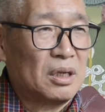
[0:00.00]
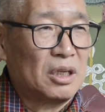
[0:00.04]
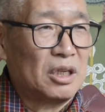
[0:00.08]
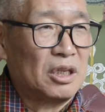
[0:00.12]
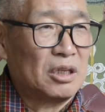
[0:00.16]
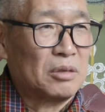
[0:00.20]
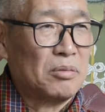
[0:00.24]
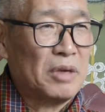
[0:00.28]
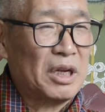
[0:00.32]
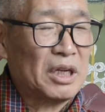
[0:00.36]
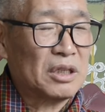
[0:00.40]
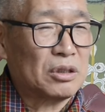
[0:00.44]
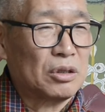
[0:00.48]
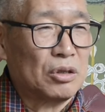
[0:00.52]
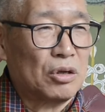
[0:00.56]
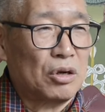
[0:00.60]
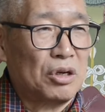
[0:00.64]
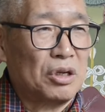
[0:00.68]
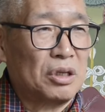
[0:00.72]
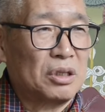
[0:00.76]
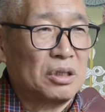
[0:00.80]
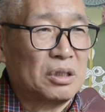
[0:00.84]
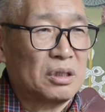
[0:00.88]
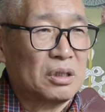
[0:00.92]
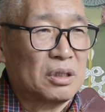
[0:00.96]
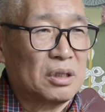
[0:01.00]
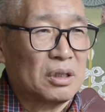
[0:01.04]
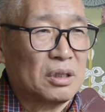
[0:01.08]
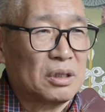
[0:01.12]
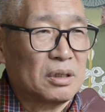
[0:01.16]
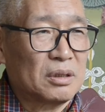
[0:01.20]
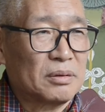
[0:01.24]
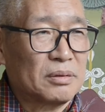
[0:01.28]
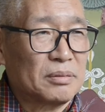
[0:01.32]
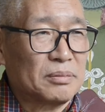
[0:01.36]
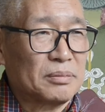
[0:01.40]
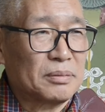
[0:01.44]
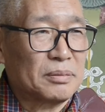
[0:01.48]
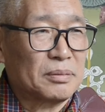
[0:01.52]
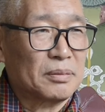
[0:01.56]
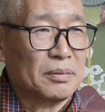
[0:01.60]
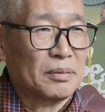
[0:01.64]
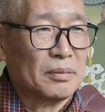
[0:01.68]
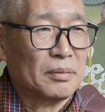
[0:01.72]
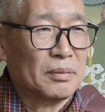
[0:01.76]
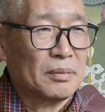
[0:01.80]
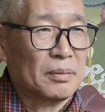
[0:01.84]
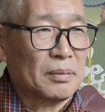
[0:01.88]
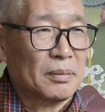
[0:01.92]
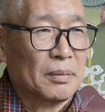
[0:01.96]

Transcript: It makes noise. Hmm?